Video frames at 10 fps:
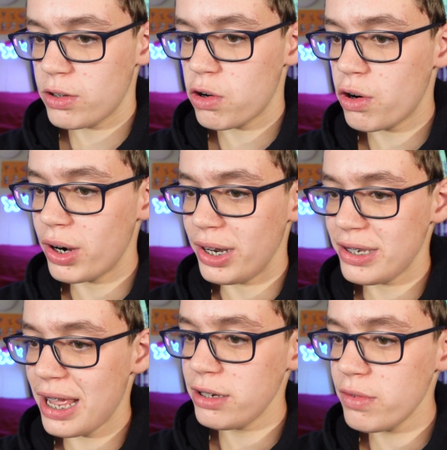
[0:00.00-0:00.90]
Taurus.
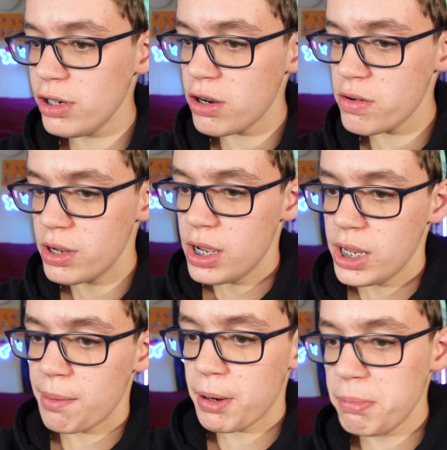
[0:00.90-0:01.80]
As a result,
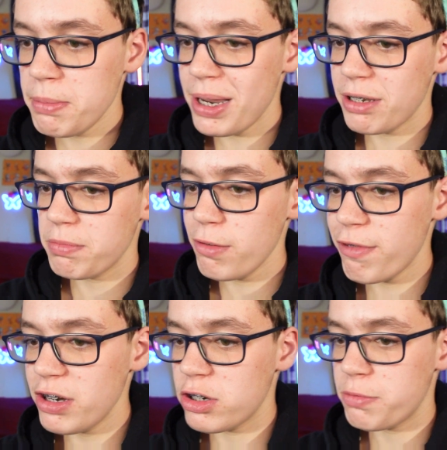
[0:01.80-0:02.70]
you'll probably make some new
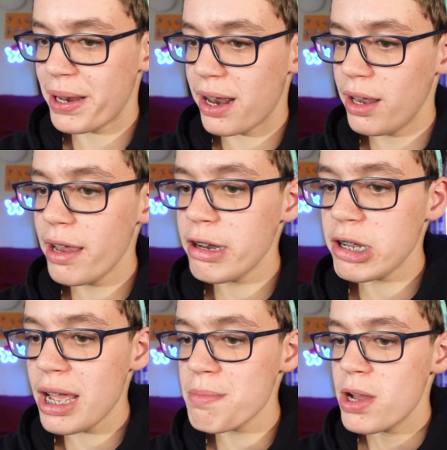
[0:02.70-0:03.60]
friends and spend a lot of
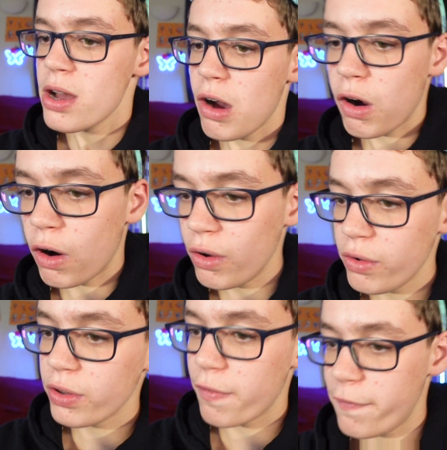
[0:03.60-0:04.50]
time
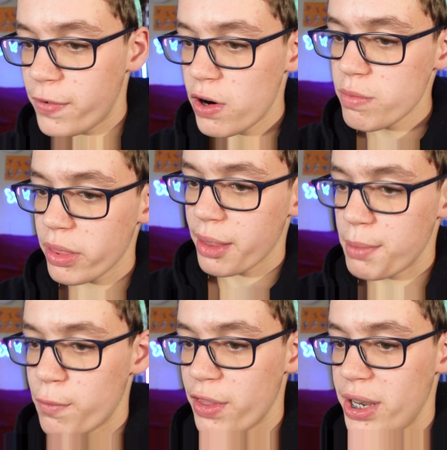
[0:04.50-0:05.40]
on the phone with them
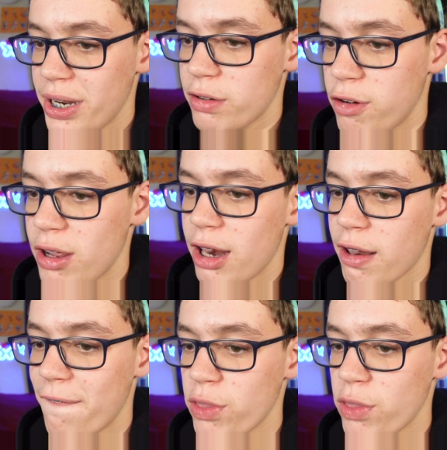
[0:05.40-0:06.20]
over the next few days.